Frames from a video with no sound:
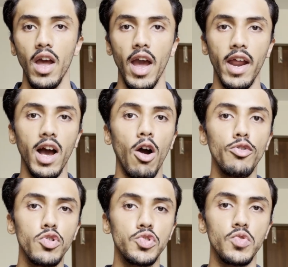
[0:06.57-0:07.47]
and how
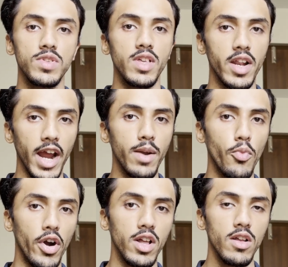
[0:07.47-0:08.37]
to choose the right
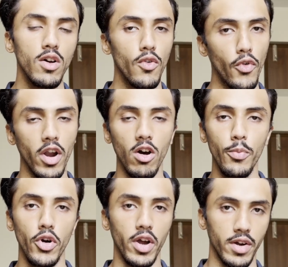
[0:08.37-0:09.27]
model for our
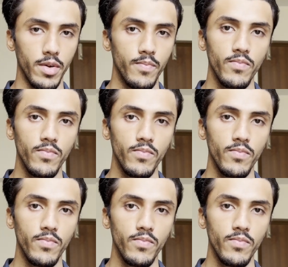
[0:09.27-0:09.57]
product.